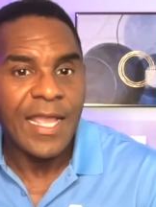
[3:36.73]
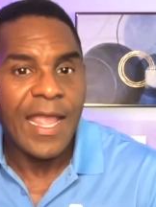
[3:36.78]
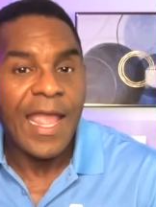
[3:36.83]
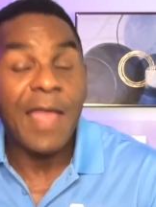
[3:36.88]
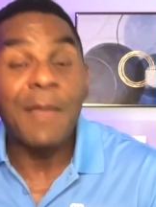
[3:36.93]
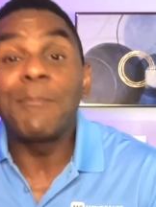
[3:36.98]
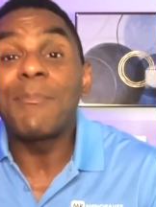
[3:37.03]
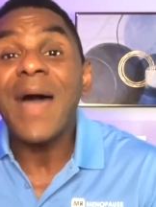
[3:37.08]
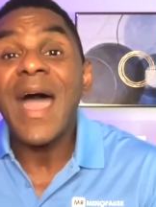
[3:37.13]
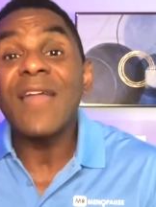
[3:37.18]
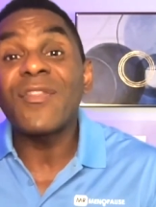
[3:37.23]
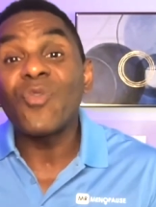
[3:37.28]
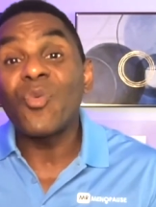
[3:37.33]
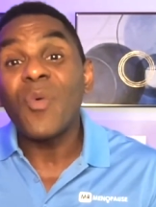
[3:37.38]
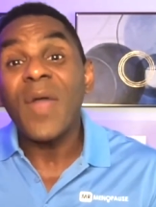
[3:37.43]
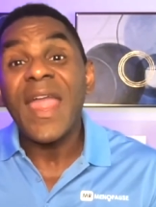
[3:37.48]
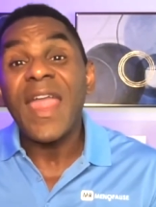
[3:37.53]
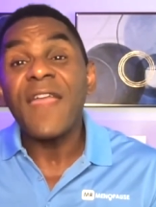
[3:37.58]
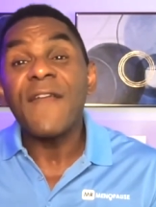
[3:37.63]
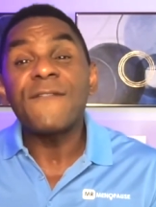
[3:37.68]
And by the
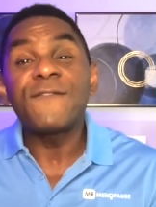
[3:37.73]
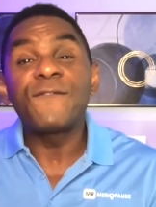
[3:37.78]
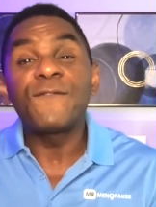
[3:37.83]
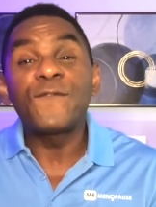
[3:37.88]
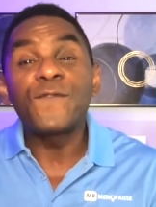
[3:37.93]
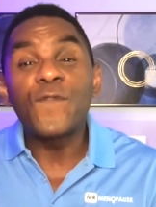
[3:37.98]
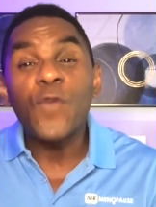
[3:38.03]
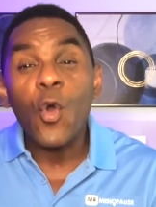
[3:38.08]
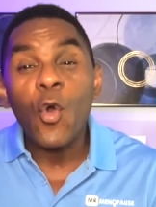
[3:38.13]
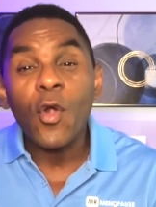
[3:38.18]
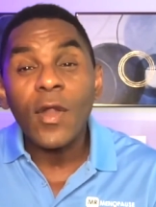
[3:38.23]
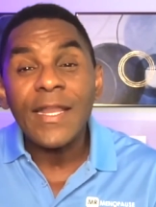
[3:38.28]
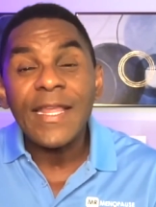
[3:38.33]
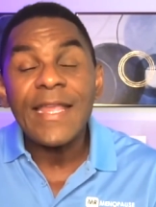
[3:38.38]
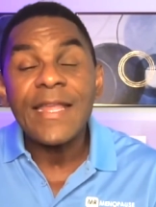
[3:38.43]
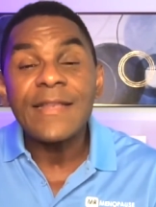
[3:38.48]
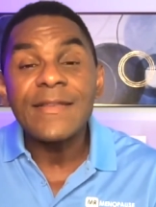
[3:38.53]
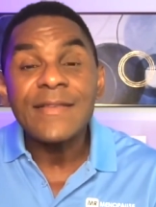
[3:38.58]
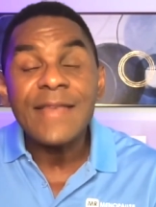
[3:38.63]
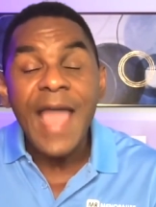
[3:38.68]
way,
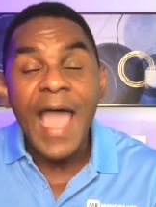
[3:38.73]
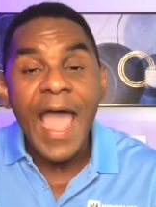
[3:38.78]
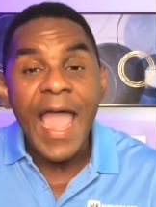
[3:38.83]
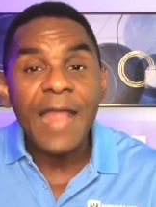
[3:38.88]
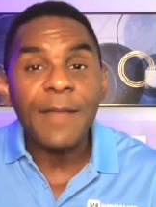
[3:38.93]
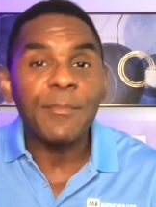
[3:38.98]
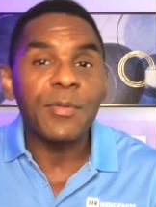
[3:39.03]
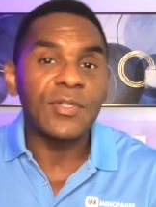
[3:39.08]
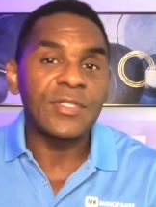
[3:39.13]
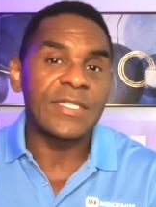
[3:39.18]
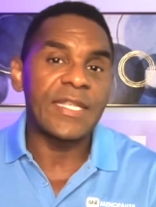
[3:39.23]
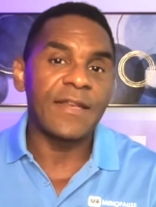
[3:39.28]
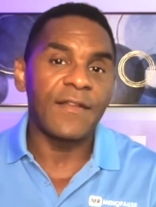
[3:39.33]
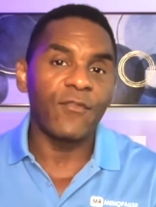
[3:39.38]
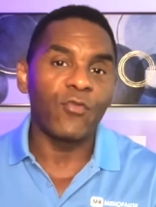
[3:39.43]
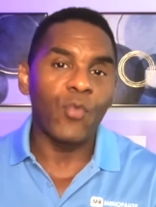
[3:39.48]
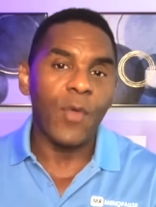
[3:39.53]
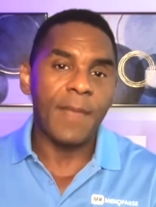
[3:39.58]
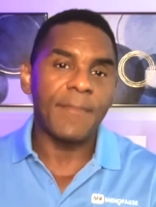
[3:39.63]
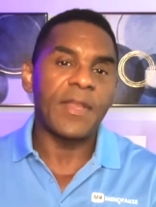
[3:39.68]
49% of
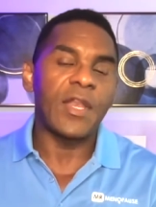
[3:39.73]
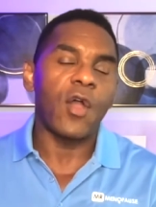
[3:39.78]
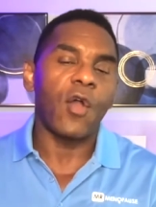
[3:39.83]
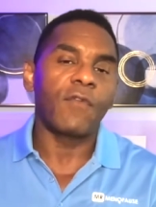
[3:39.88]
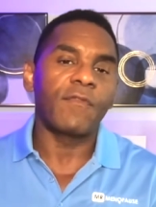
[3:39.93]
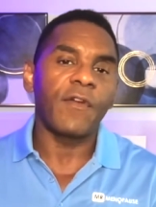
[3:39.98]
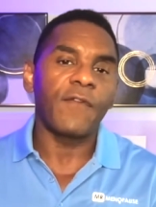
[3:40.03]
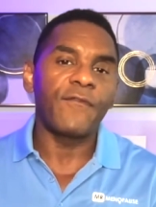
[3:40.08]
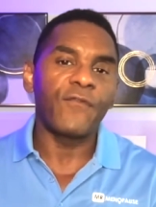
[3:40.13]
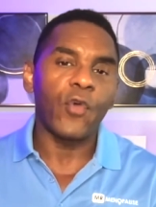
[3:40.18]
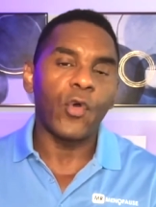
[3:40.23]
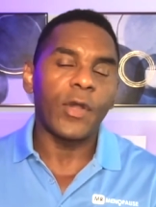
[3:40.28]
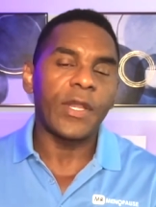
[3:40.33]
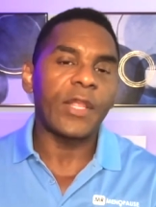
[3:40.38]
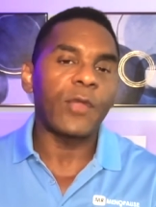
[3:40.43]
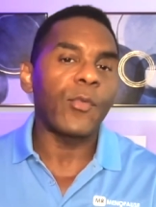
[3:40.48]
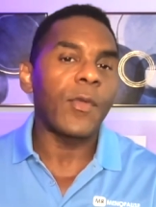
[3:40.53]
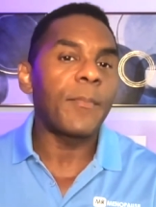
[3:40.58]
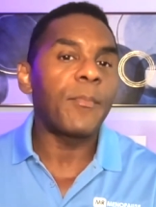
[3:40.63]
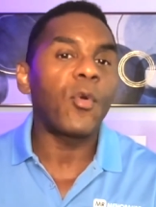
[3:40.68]
women over
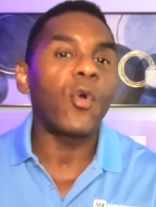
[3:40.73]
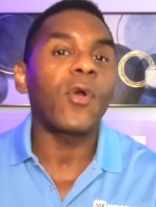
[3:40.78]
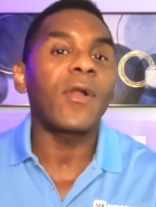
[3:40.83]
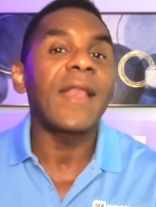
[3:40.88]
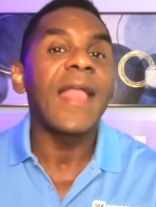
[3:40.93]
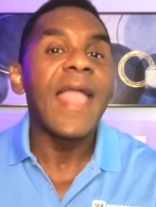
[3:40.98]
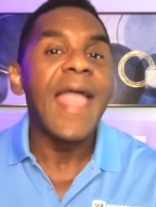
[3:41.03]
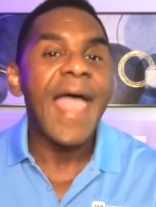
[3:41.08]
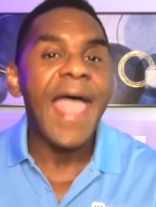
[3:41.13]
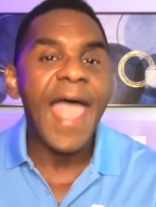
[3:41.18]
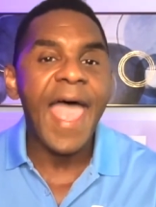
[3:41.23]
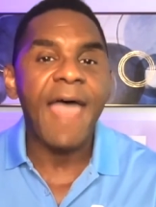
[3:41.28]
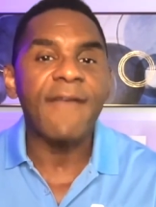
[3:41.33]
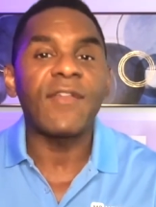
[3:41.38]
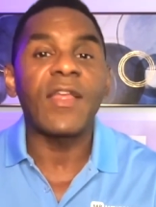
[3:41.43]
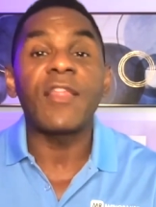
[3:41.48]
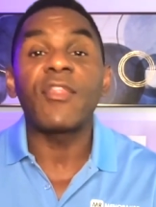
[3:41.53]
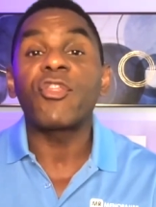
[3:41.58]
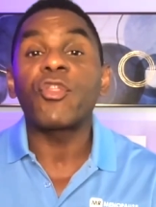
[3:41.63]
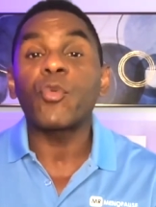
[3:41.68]
40 report
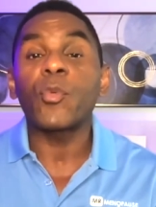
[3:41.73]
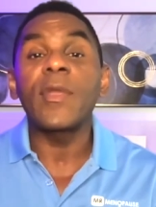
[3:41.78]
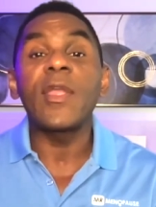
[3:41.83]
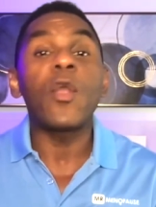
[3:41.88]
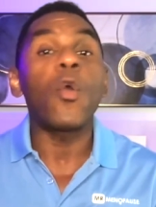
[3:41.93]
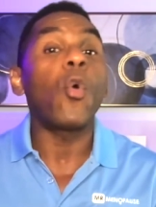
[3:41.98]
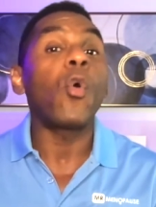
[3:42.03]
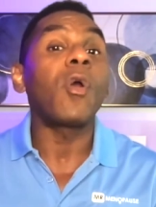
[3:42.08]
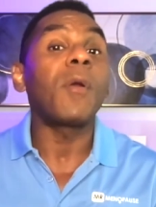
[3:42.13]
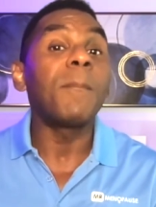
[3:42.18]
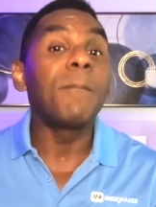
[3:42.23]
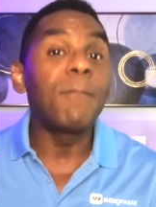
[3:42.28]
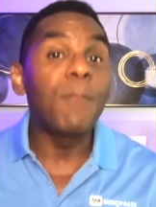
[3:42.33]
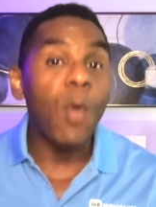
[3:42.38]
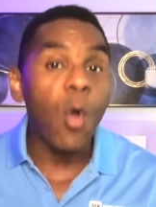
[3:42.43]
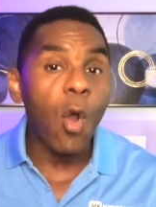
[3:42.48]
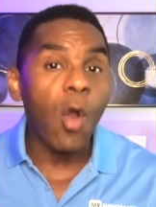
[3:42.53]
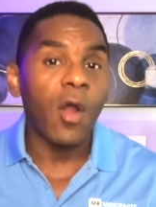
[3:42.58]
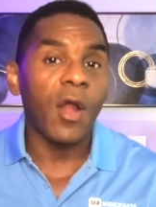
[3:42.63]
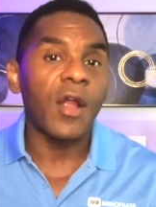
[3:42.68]
having 3 or
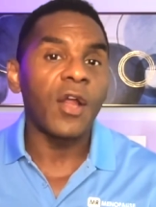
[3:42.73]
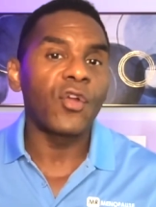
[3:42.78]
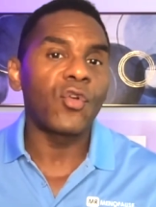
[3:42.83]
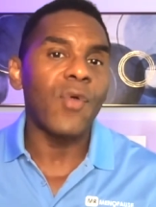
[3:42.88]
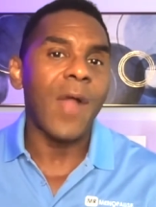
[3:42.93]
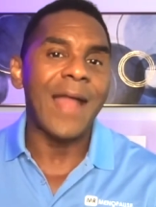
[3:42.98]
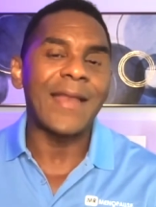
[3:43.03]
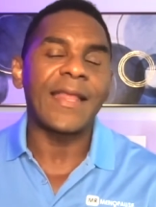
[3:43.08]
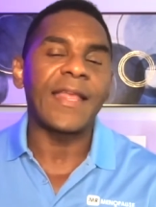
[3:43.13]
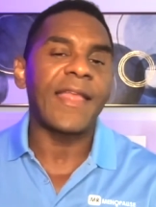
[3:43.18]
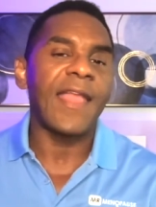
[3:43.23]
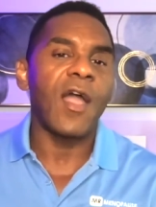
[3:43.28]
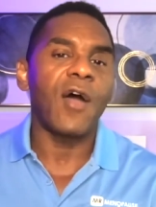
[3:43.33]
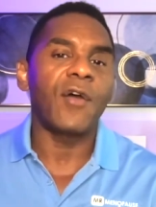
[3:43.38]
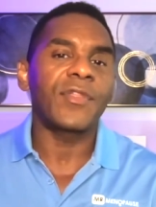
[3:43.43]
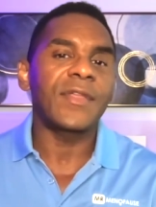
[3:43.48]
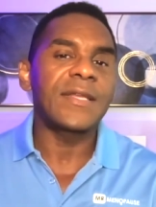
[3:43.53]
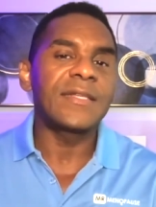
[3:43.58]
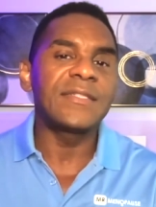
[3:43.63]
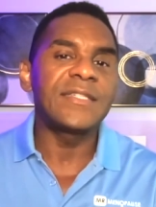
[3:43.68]
more chronic
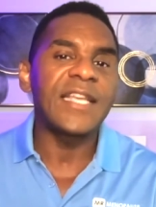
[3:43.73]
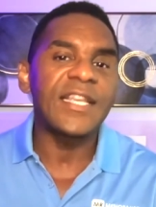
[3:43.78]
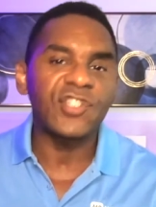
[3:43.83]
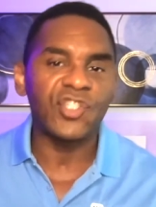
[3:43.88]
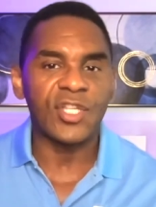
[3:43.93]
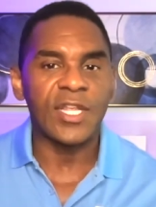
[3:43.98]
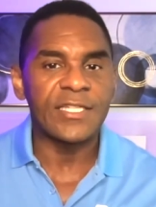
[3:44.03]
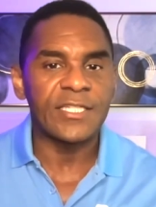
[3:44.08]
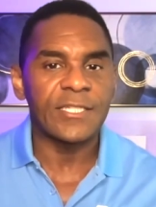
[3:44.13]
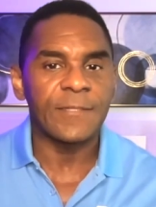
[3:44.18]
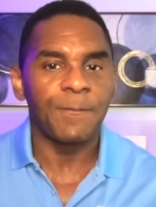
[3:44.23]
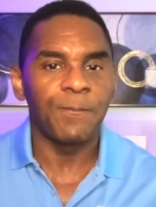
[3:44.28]
health conditions.